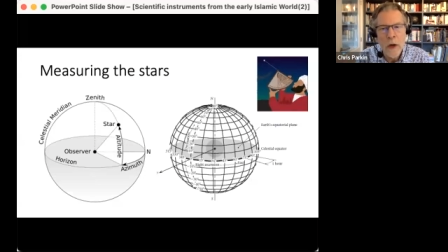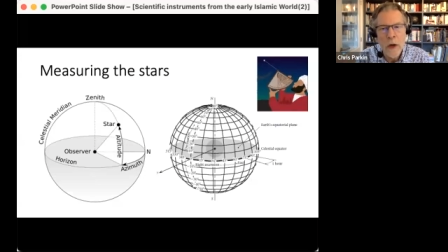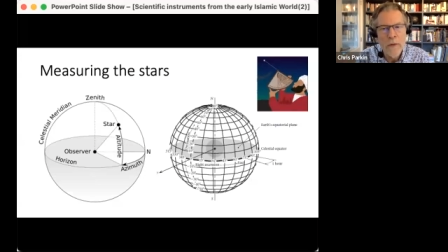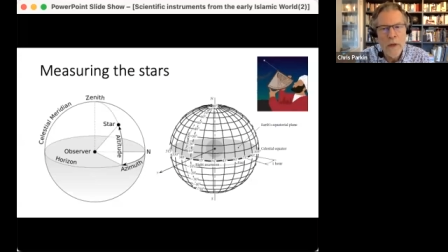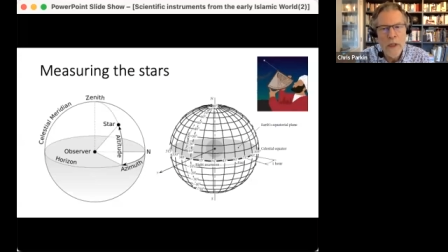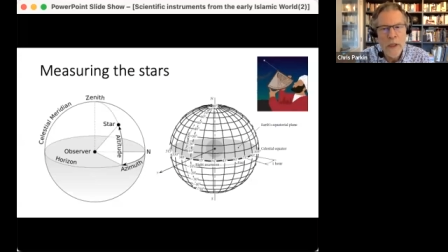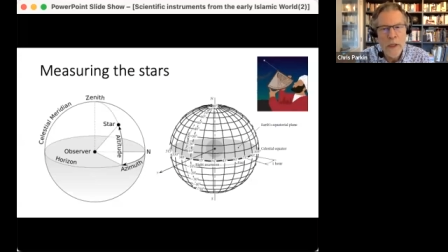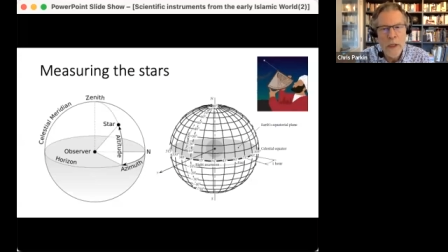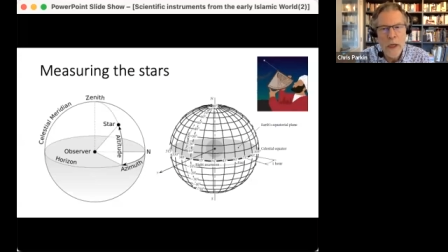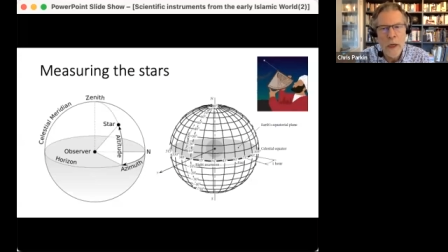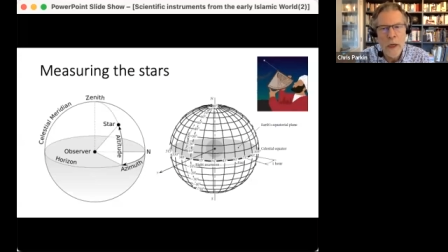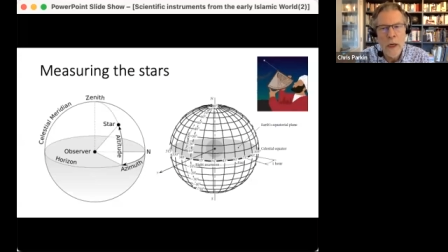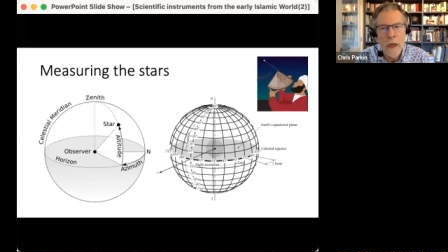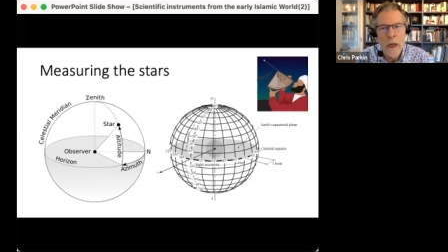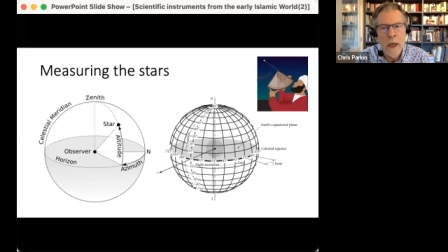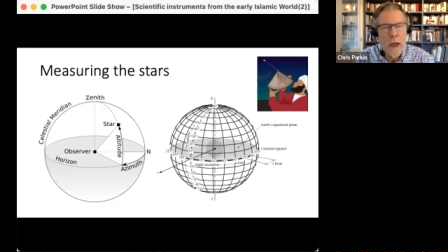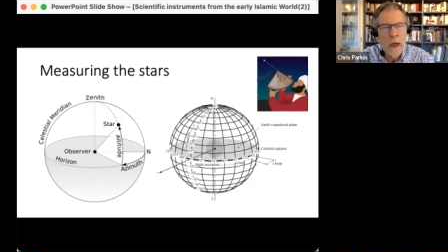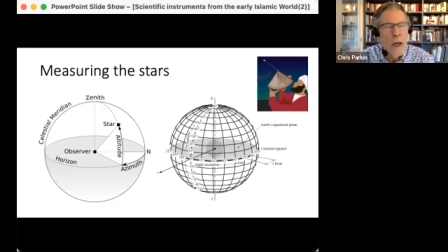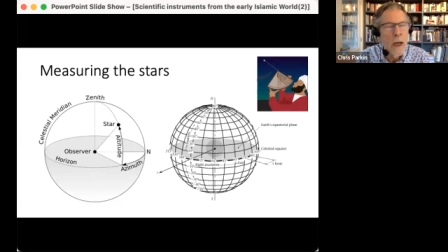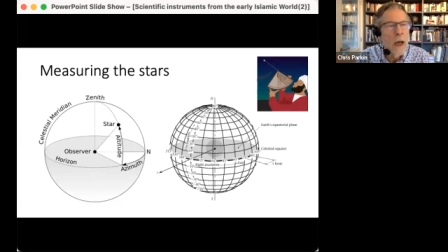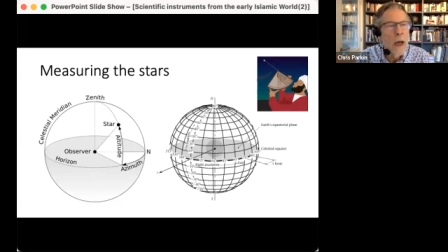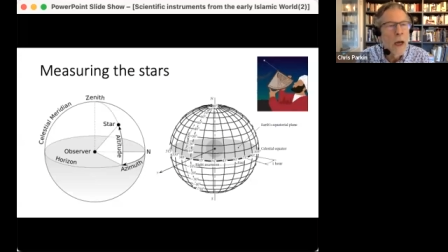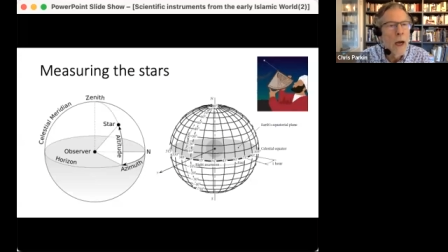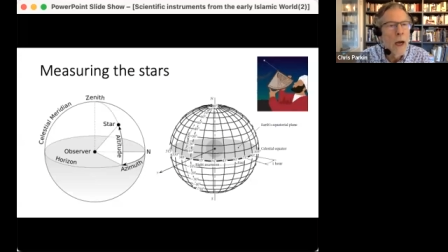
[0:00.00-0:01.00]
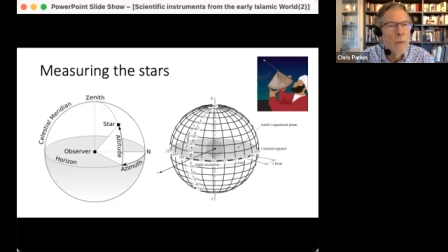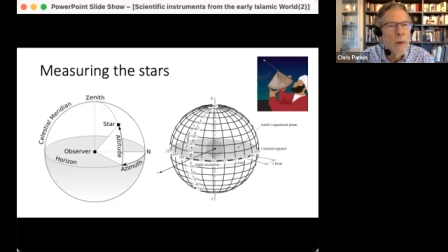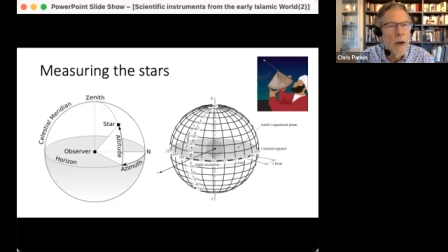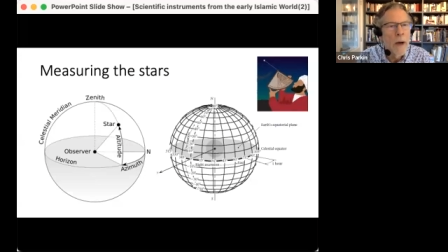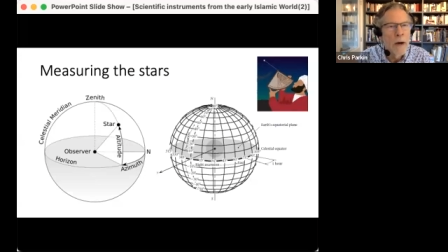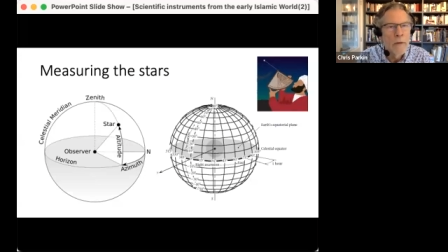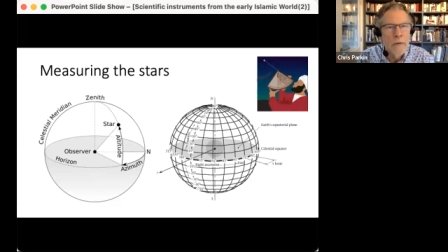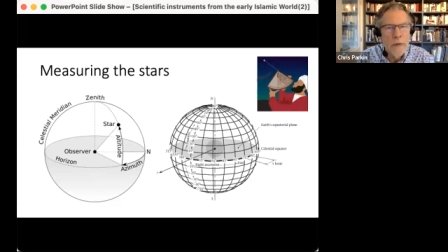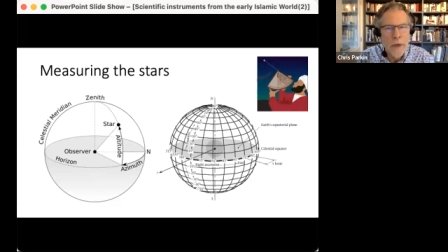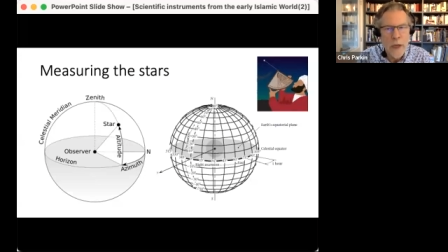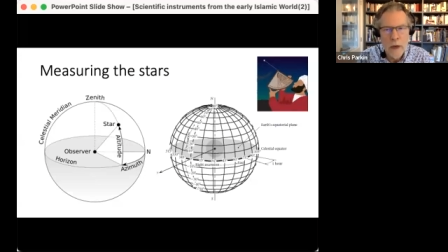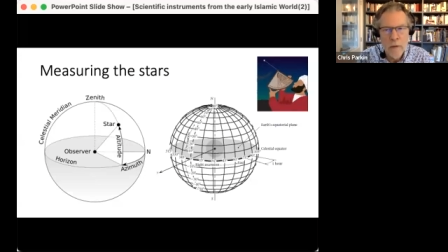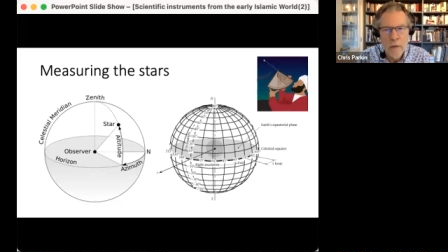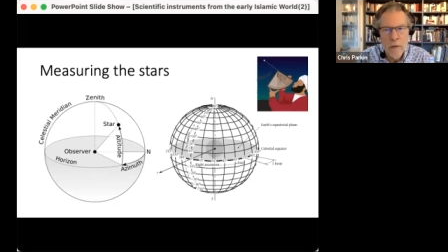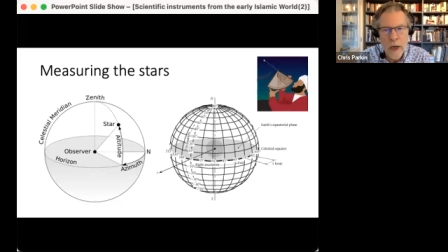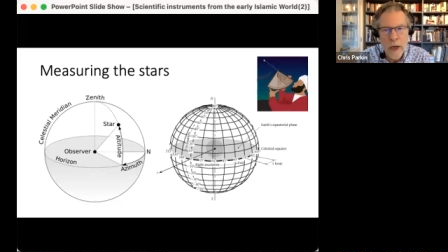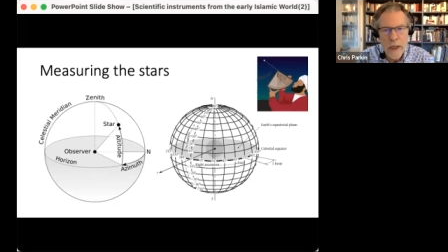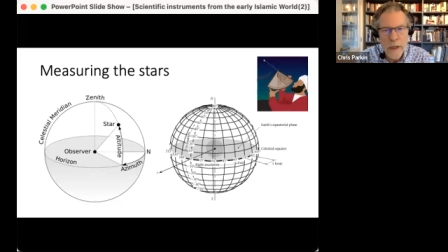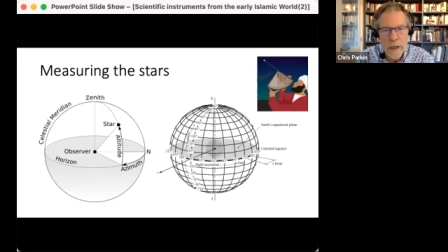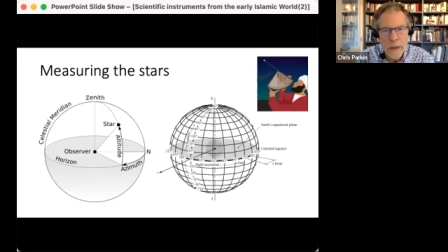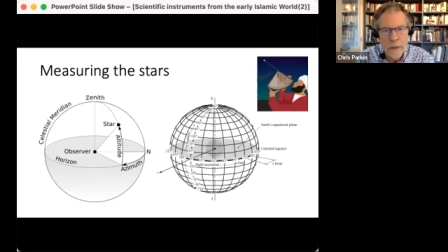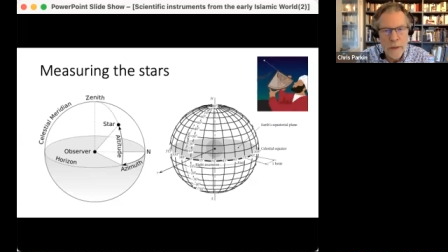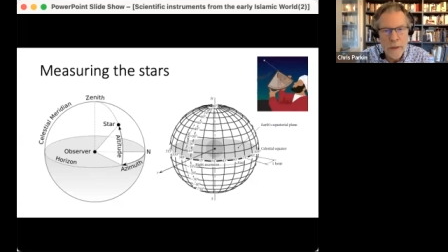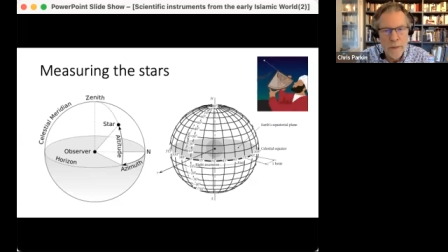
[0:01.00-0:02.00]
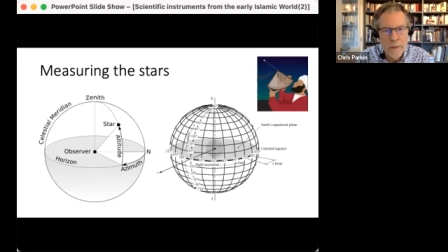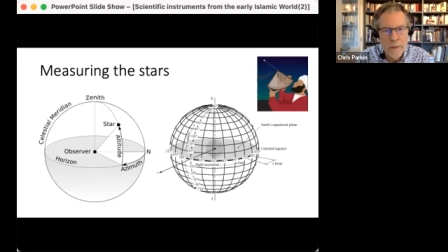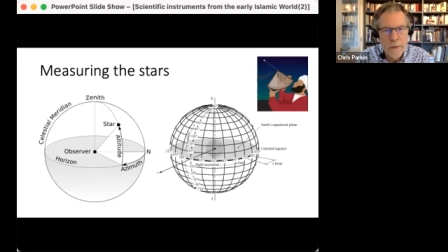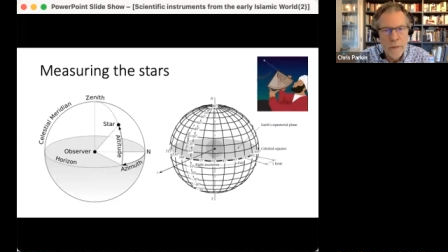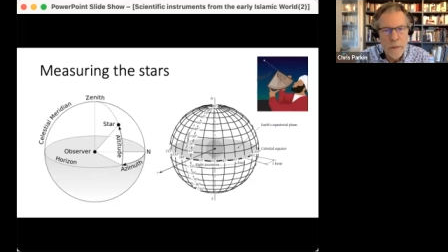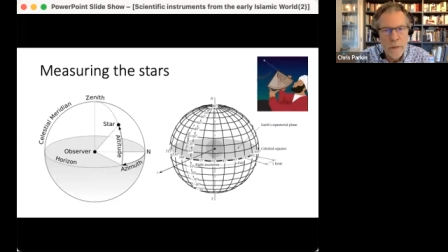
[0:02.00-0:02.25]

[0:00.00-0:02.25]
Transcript: of a star above the horizon.